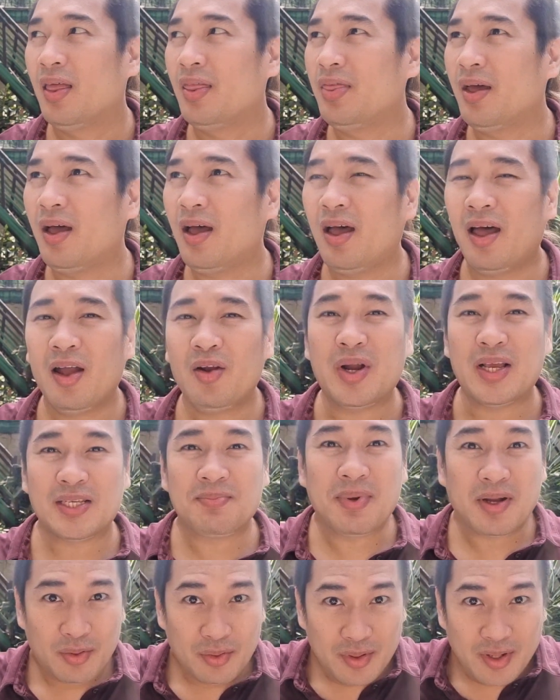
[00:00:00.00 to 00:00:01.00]
the
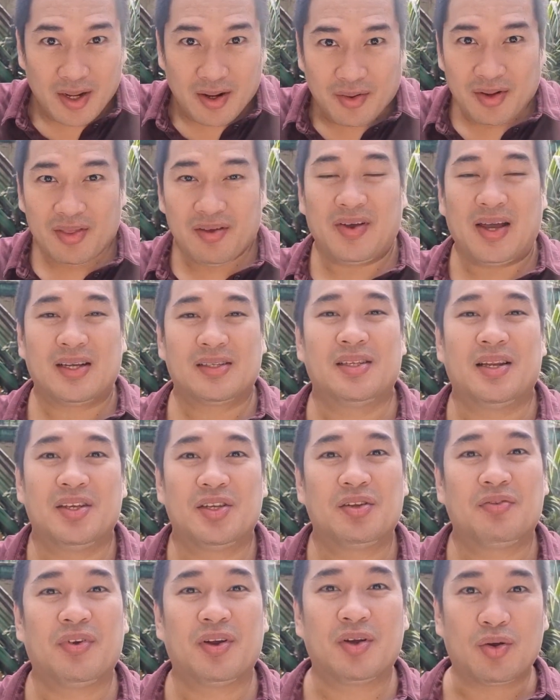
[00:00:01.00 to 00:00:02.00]
Resbakuna or the
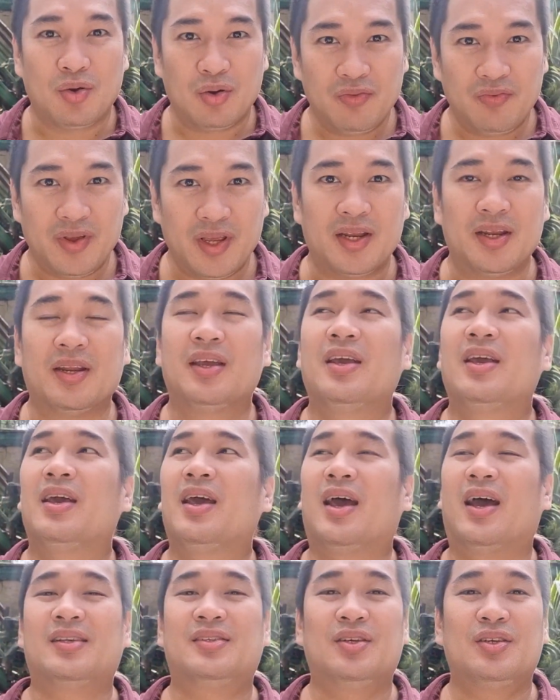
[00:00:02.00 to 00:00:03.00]
vaccination for COVID.
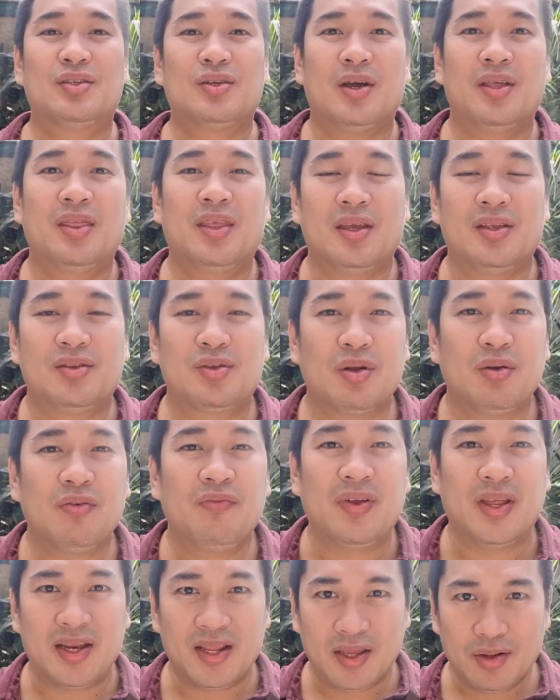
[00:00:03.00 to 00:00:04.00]
As you saw in the intro
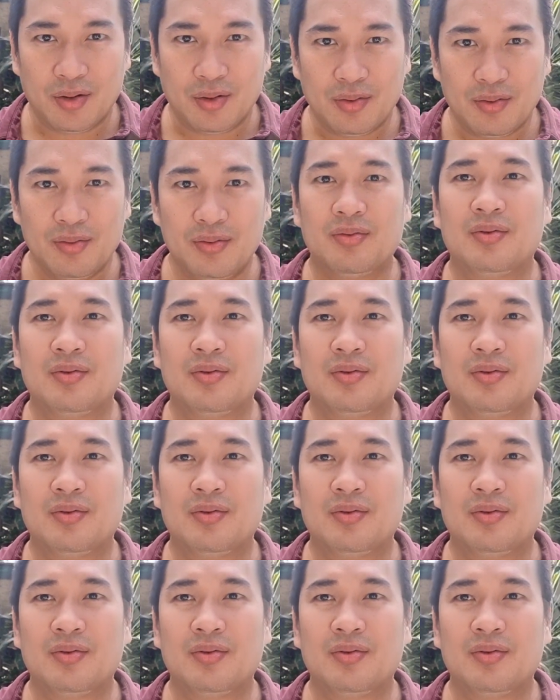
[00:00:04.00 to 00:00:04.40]
video,